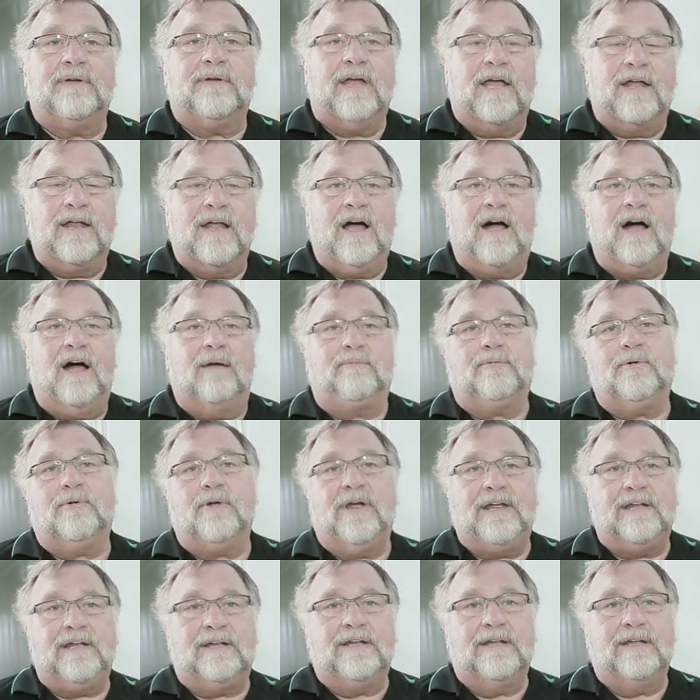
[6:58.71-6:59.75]
and
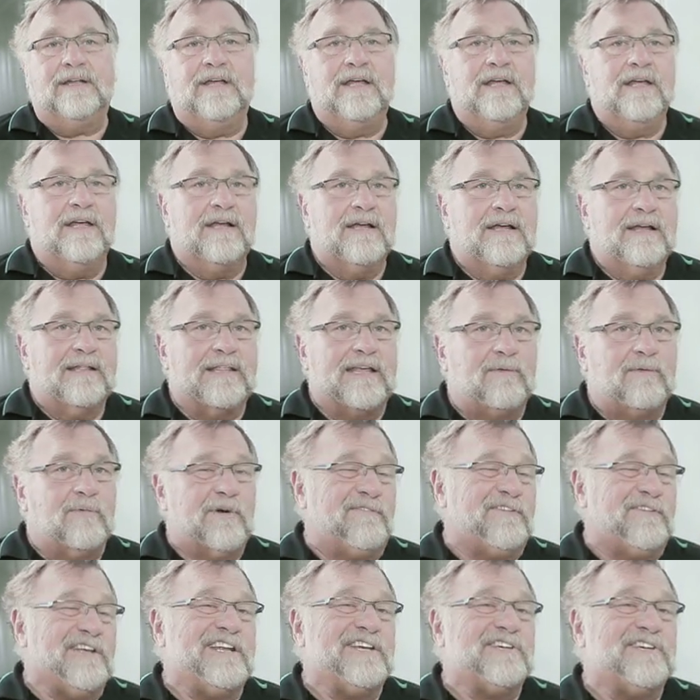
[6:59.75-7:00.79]
operate. Then we're
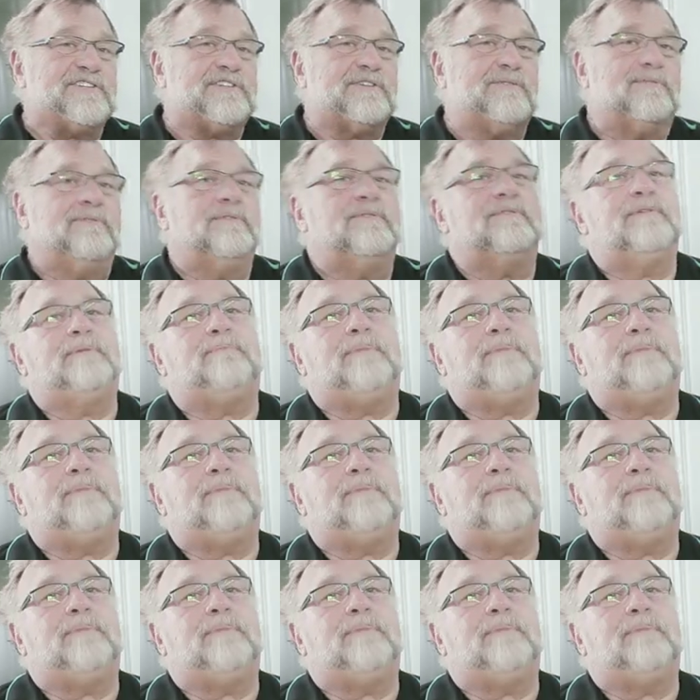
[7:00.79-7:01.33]
finished, we